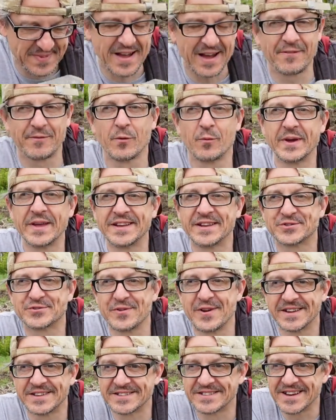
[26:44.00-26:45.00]
Have a week's
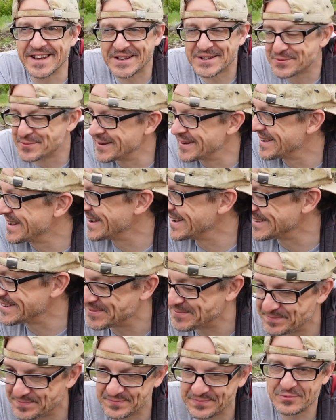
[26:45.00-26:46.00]
rest. Next weekend,
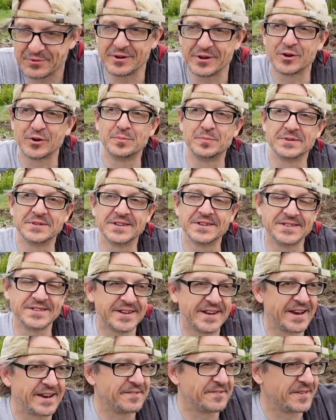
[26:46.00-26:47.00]
we're in a good position to
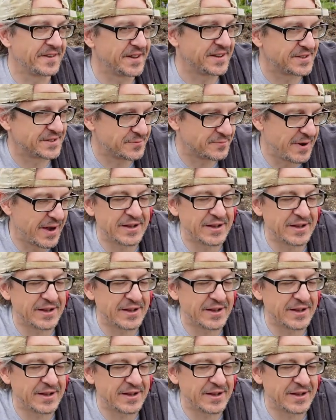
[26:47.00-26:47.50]
get it finished.